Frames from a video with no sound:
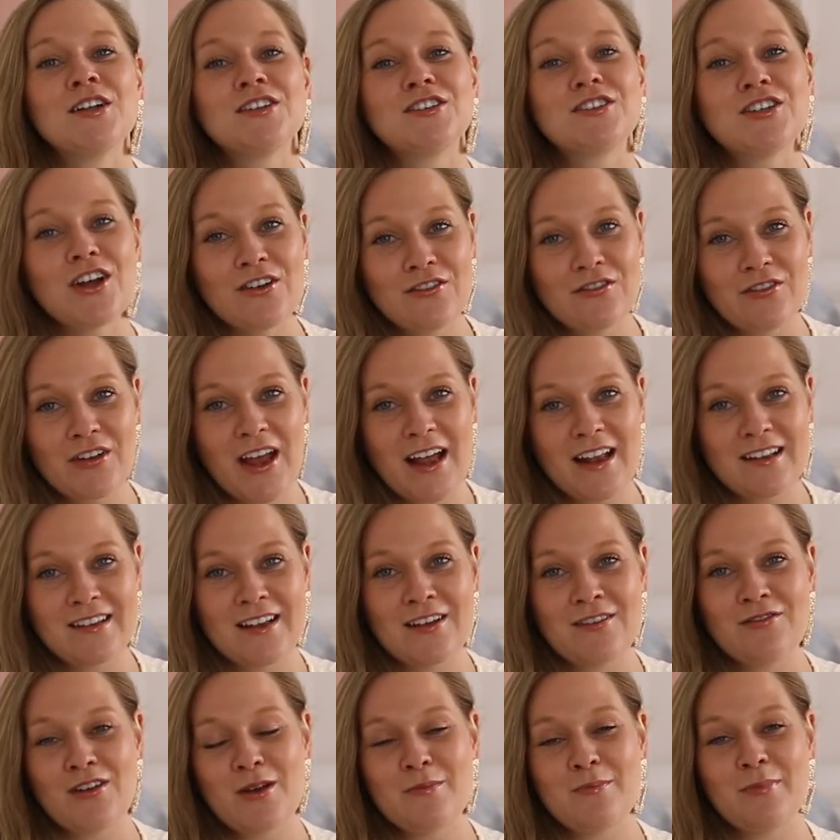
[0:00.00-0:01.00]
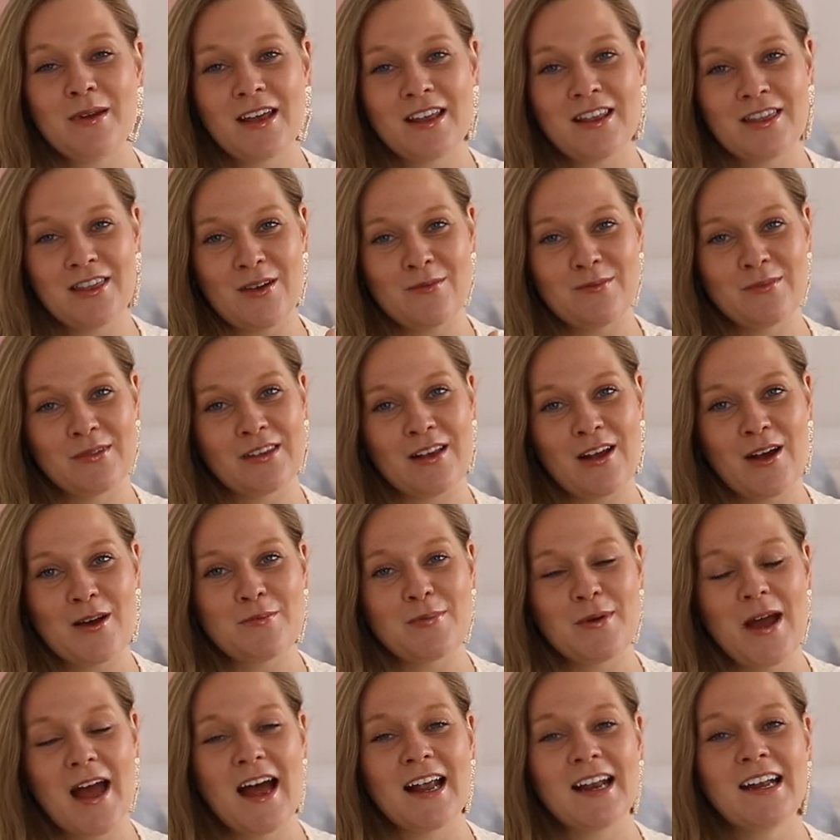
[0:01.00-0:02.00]
don't forget to give it a big thumbs
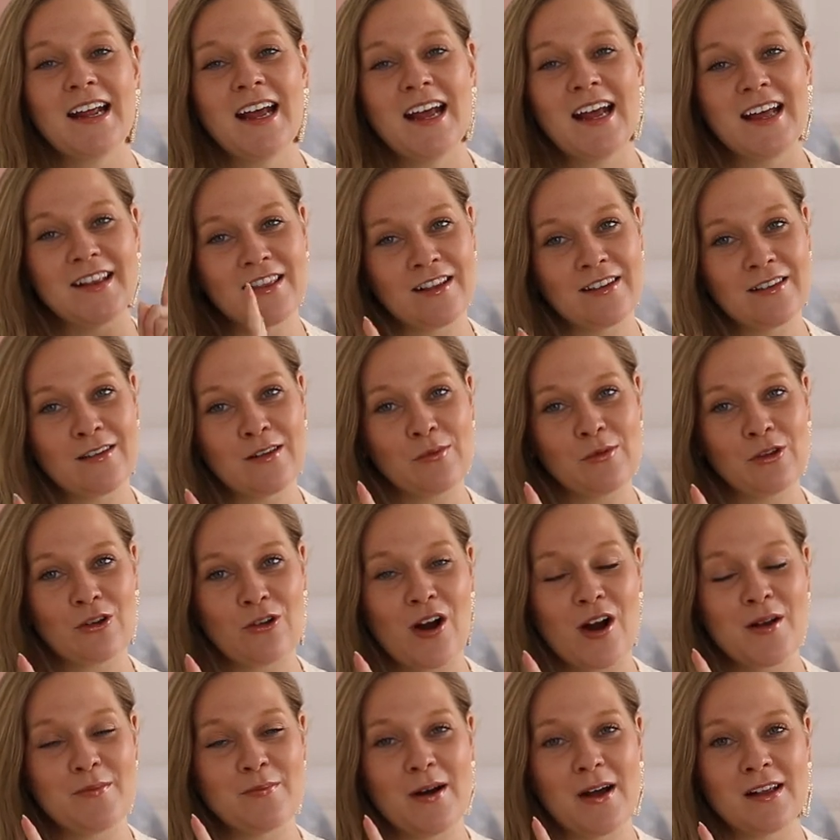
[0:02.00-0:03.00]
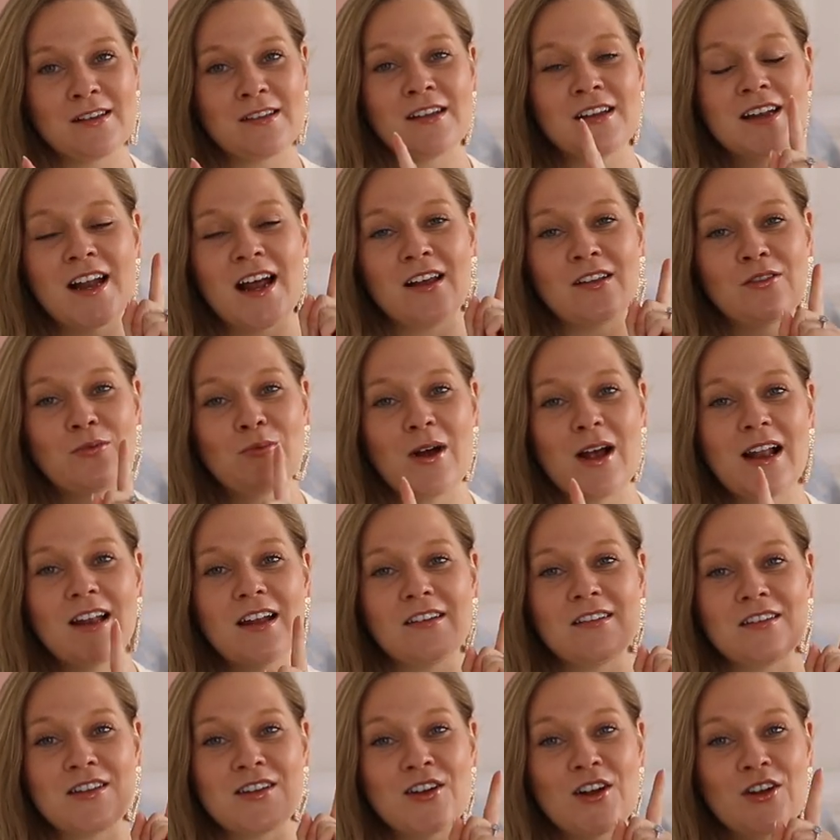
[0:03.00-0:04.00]
up and hit the subscribe button as well
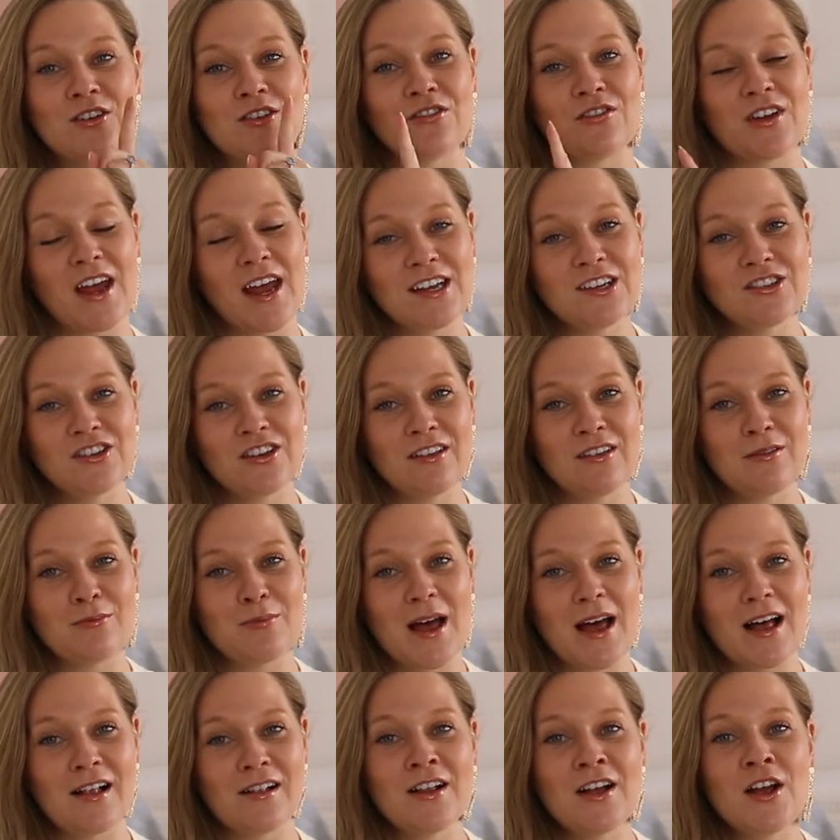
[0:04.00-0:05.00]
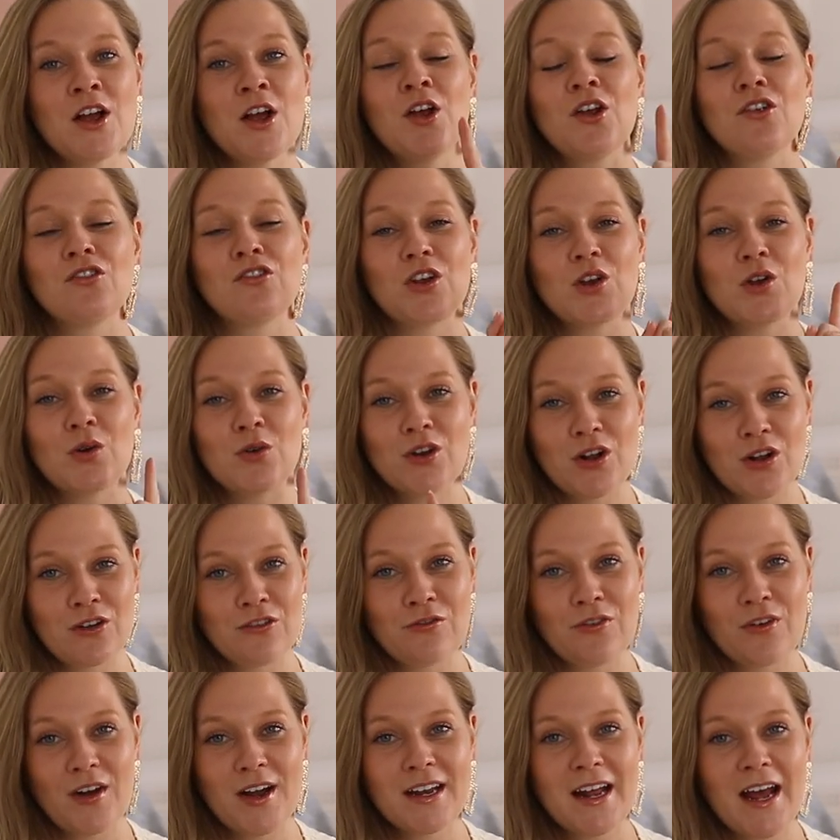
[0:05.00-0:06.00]
as the notifications bell, so you're
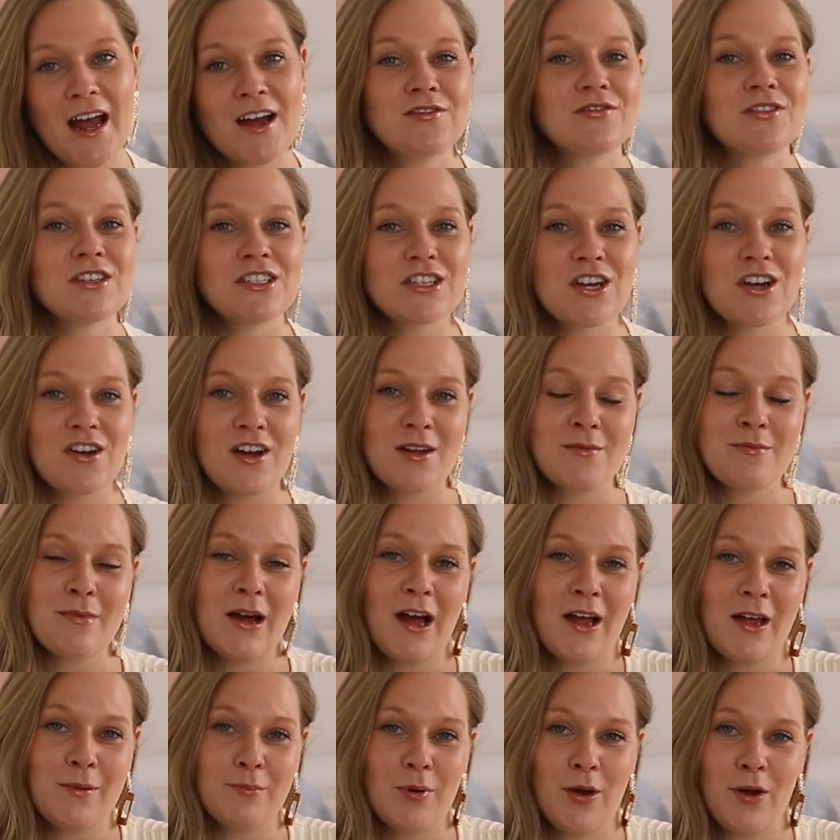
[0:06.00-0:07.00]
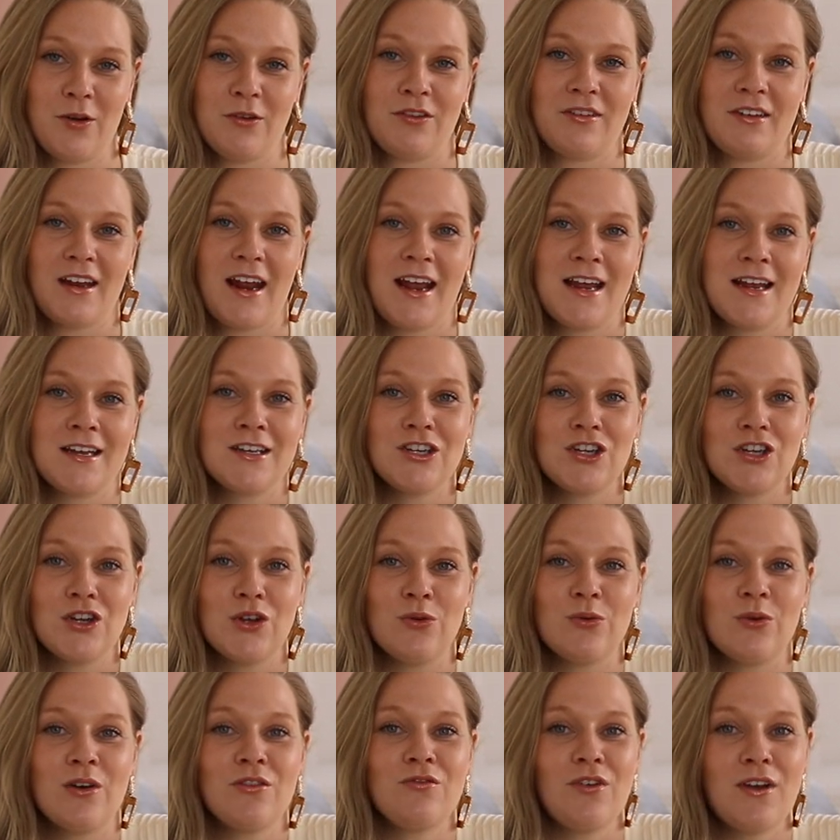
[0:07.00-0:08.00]
notified every time I post a
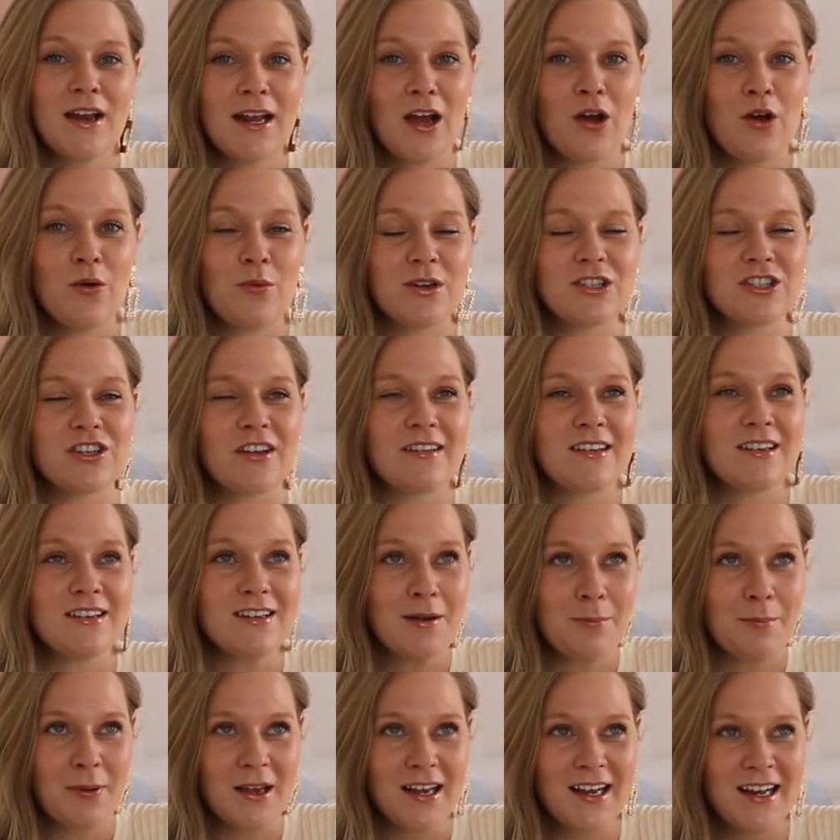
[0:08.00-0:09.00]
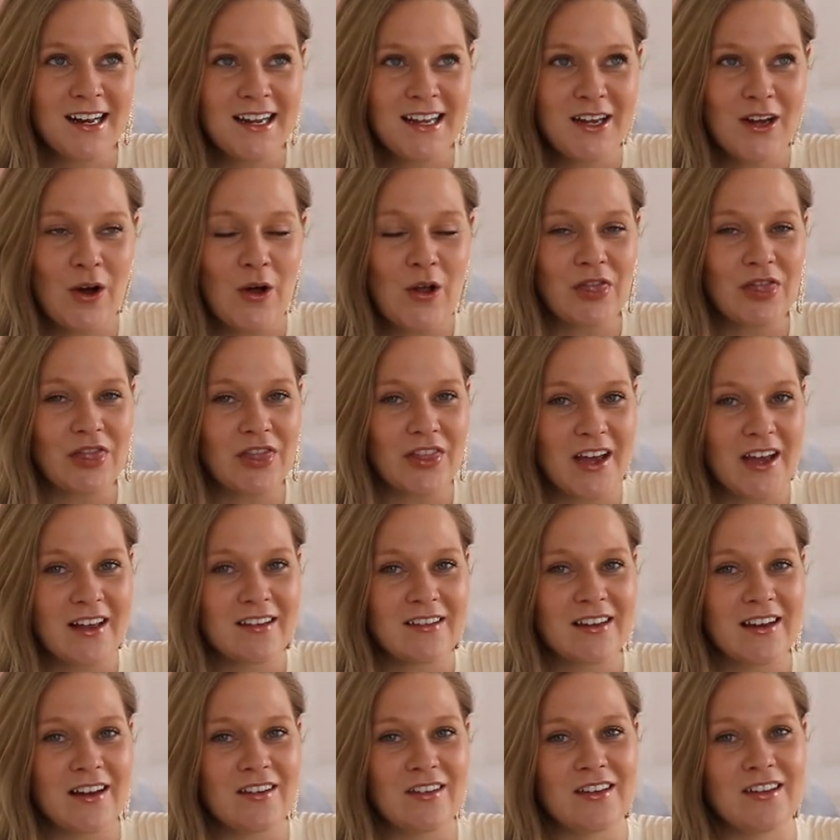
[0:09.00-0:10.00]
new video, which is typically on
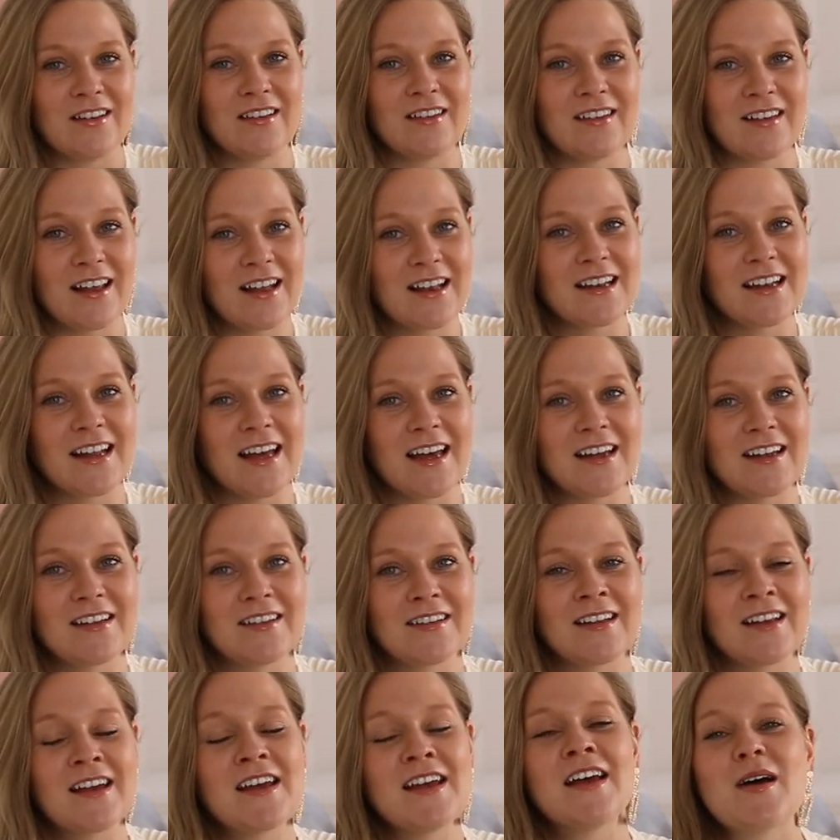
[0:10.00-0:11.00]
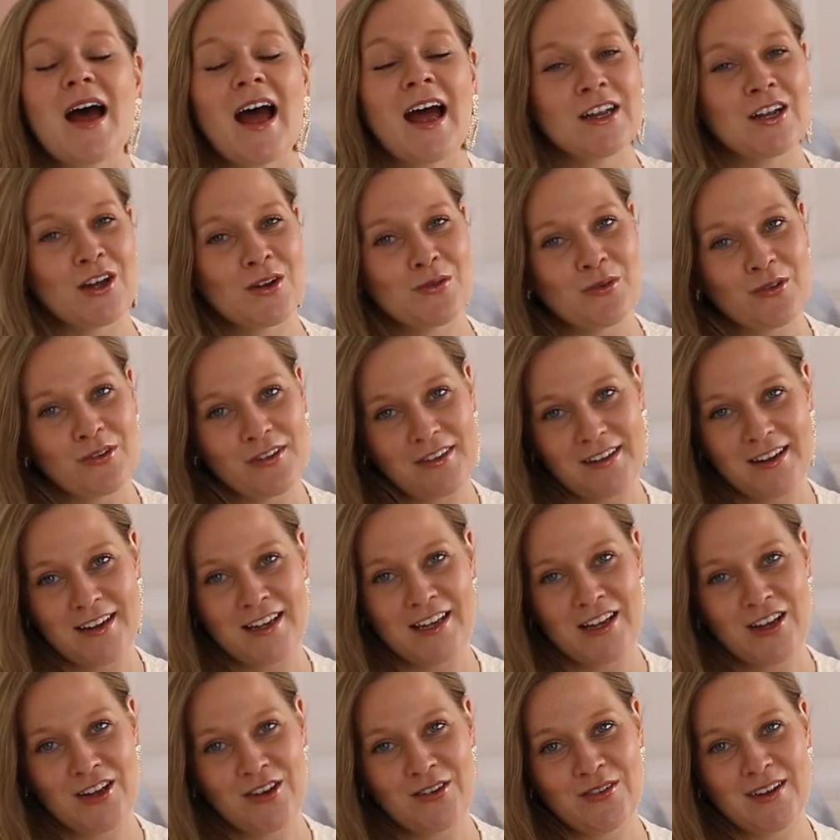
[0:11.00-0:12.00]
Thursdays and Sundays. And I will see
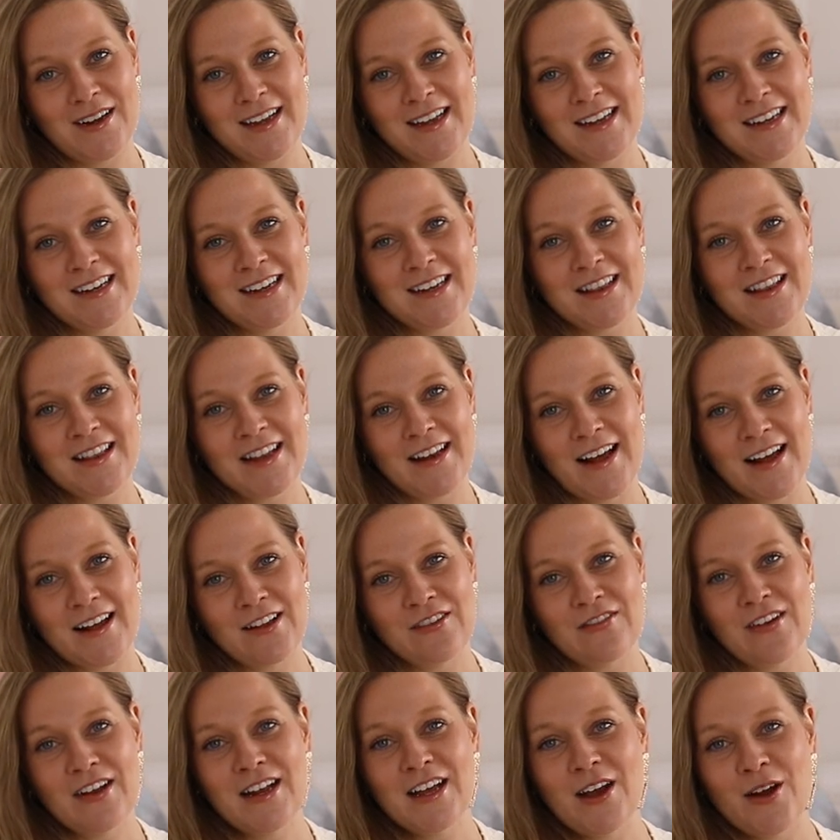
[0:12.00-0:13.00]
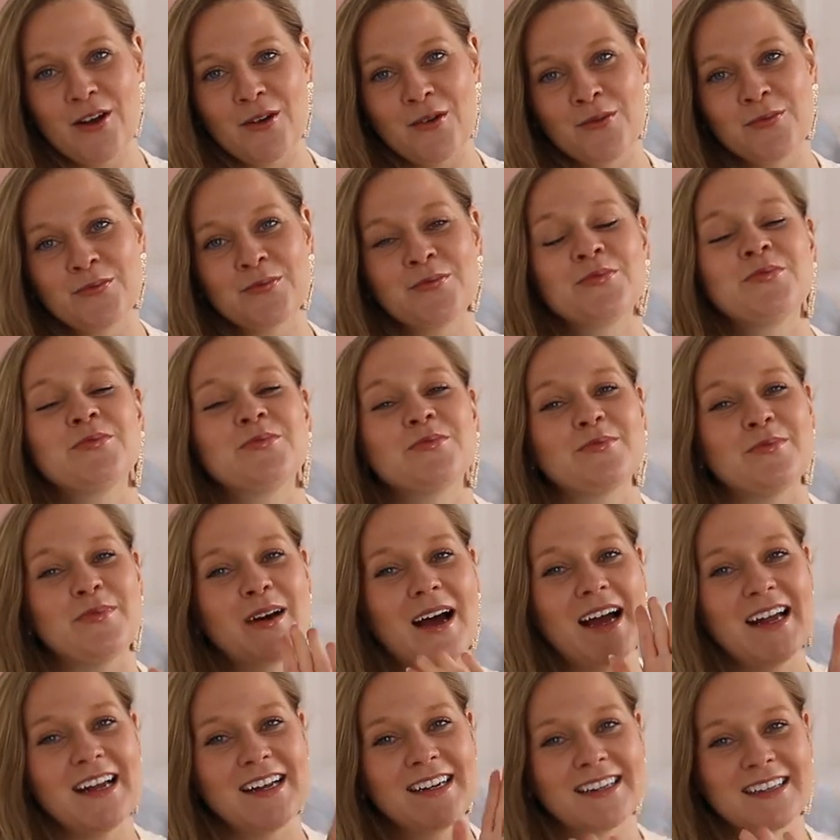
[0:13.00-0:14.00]
you in the next video.
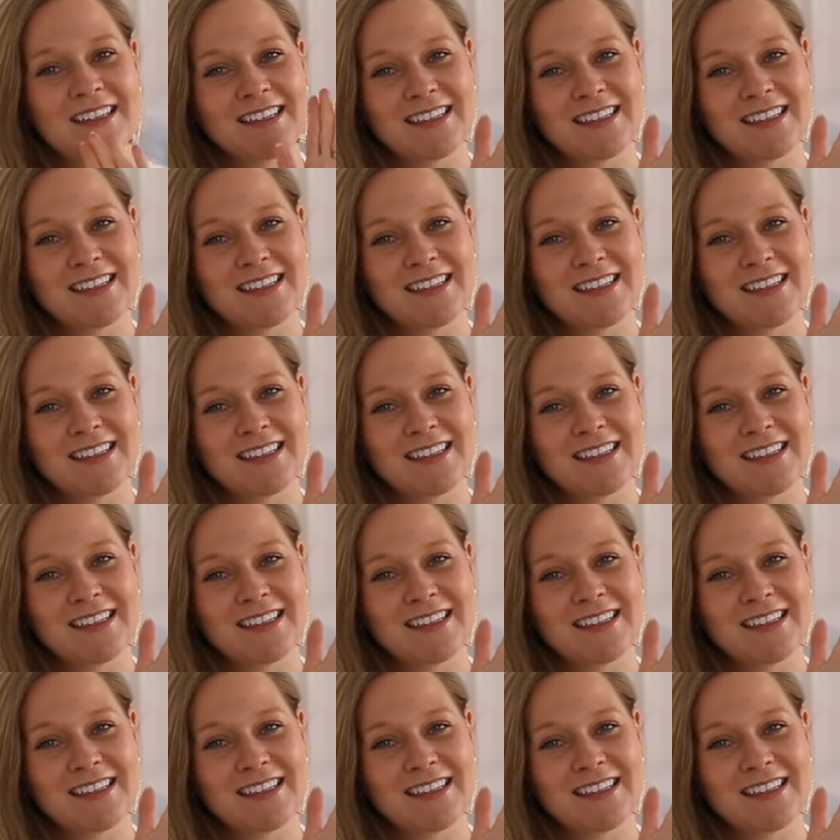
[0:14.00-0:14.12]
Bye.